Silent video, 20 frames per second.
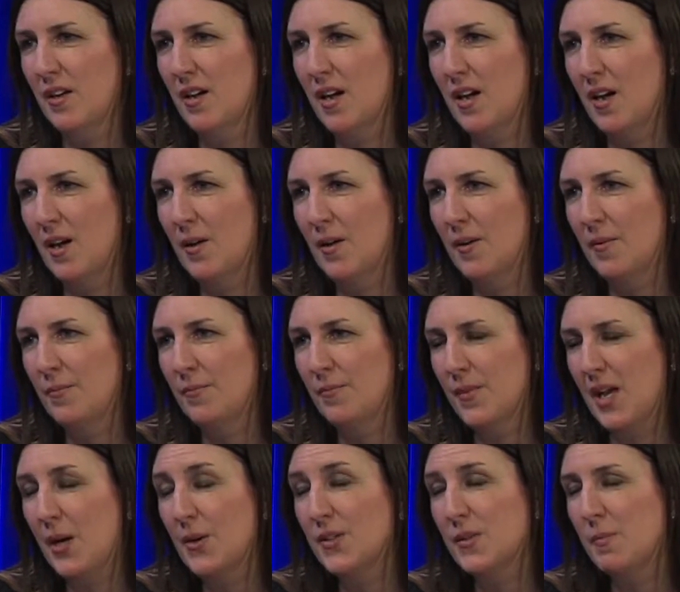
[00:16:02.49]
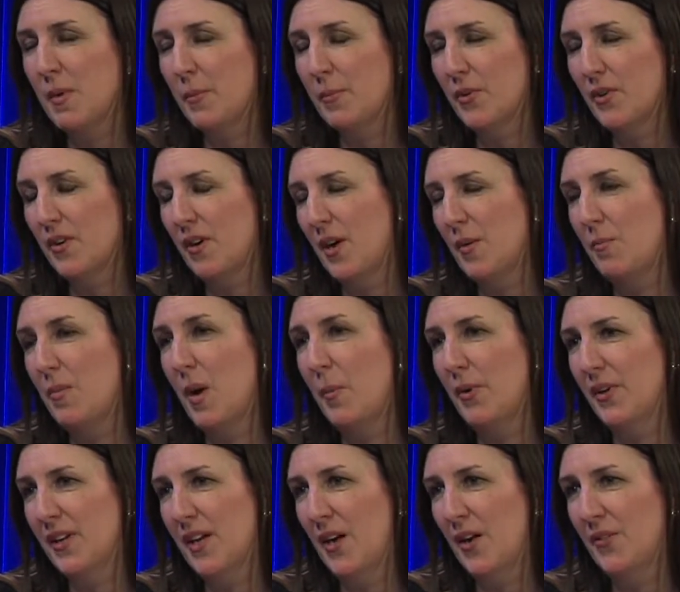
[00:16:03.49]
uh, House member on
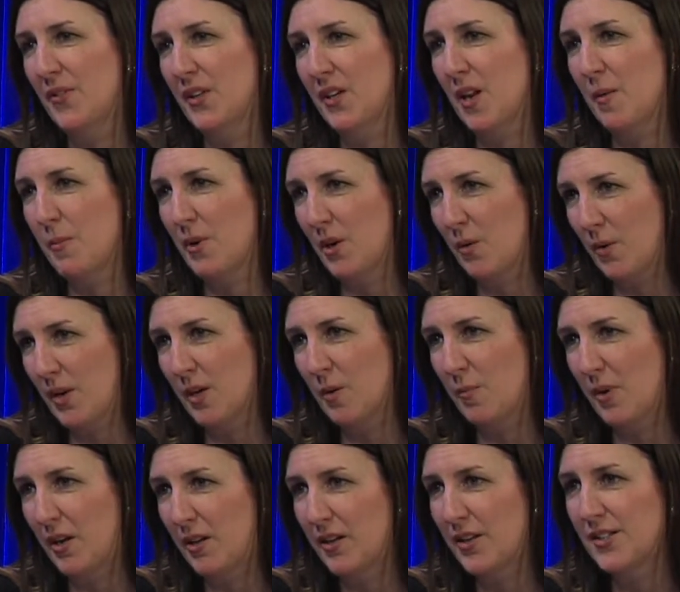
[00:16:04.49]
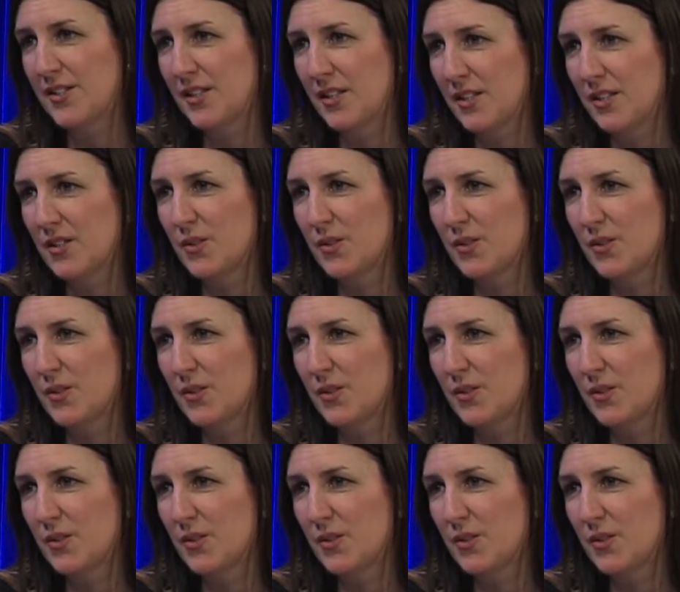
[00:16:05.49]
public health and on marijuana policy mm -hmm.